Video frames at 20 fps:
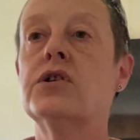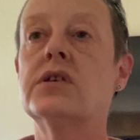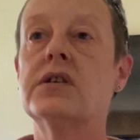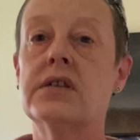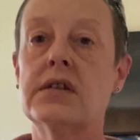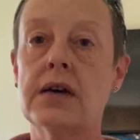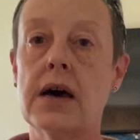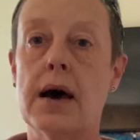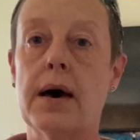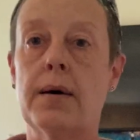
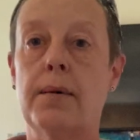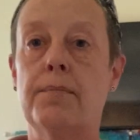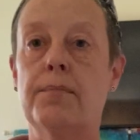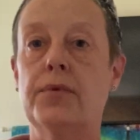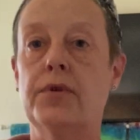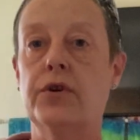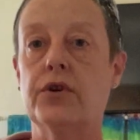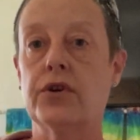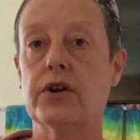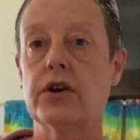step,
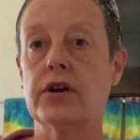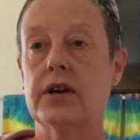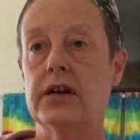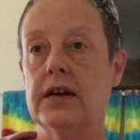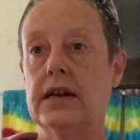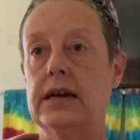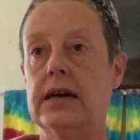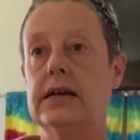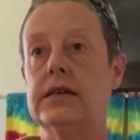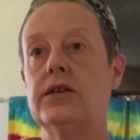you're gonna
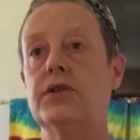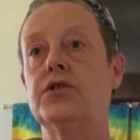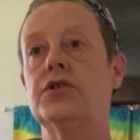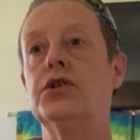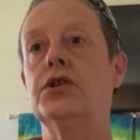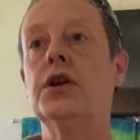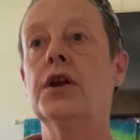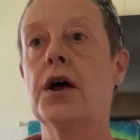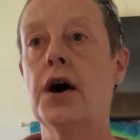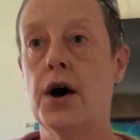need
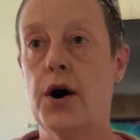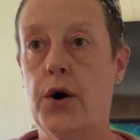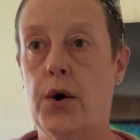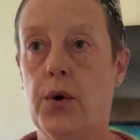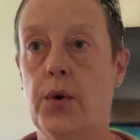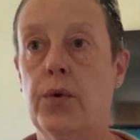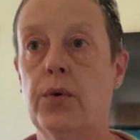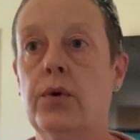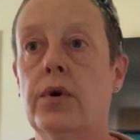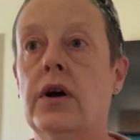to
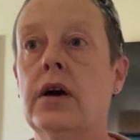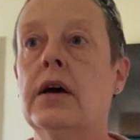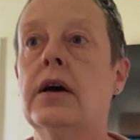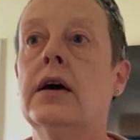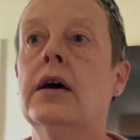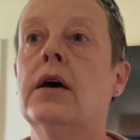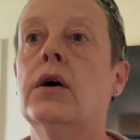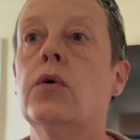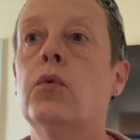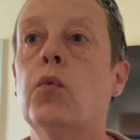know
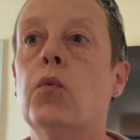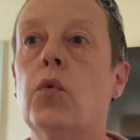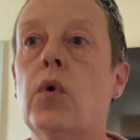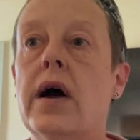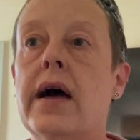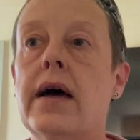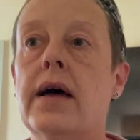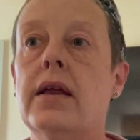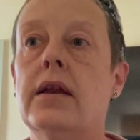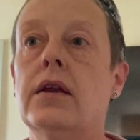
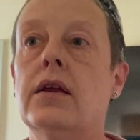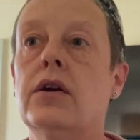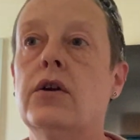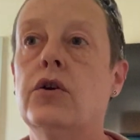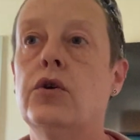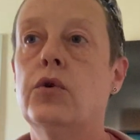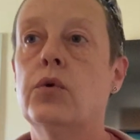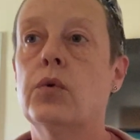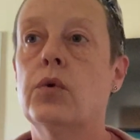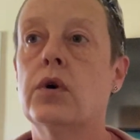when
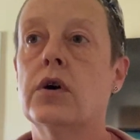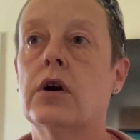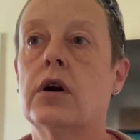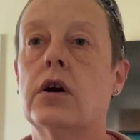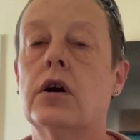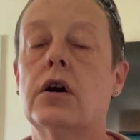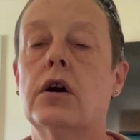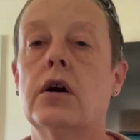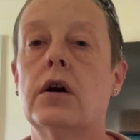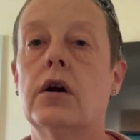
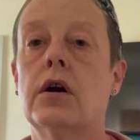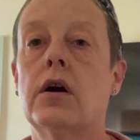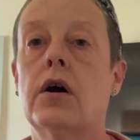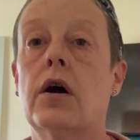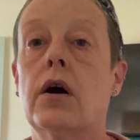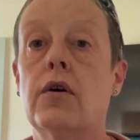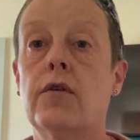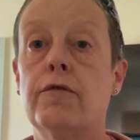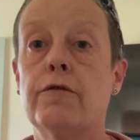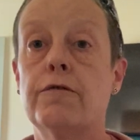your
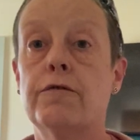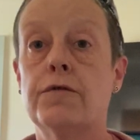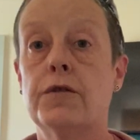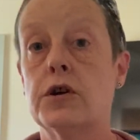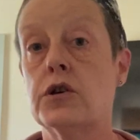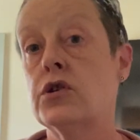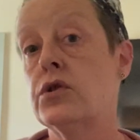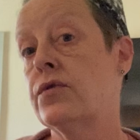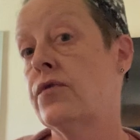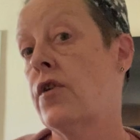
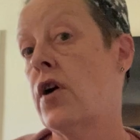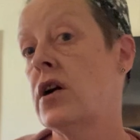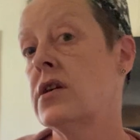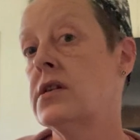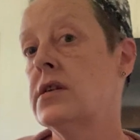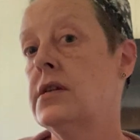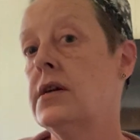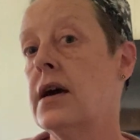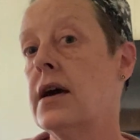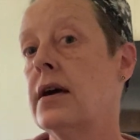first
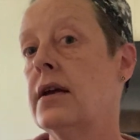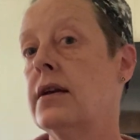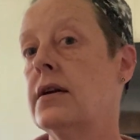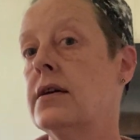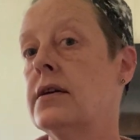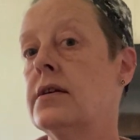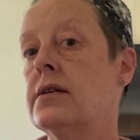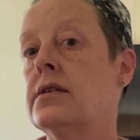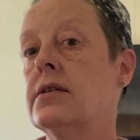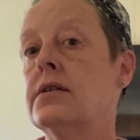frost date
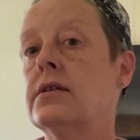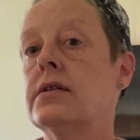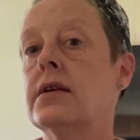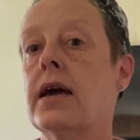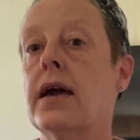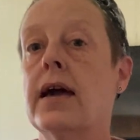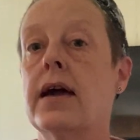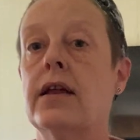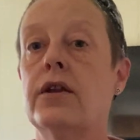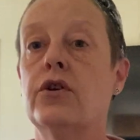is
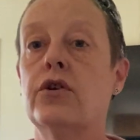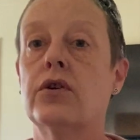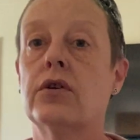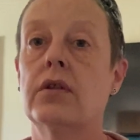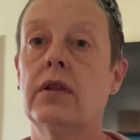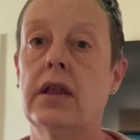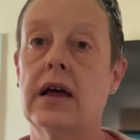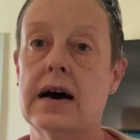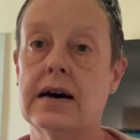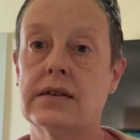and your
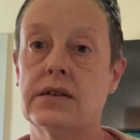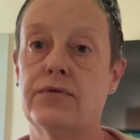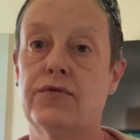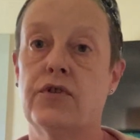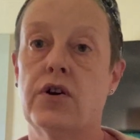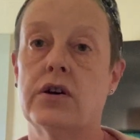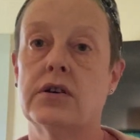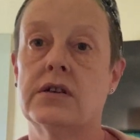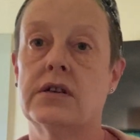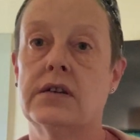last
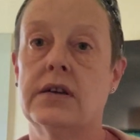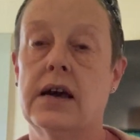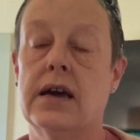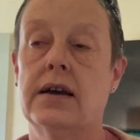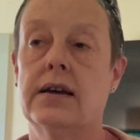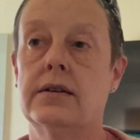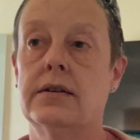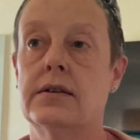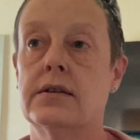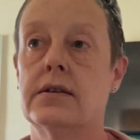frost
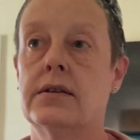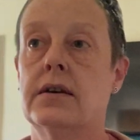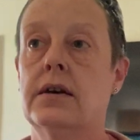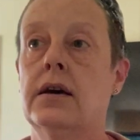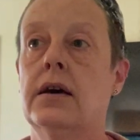date.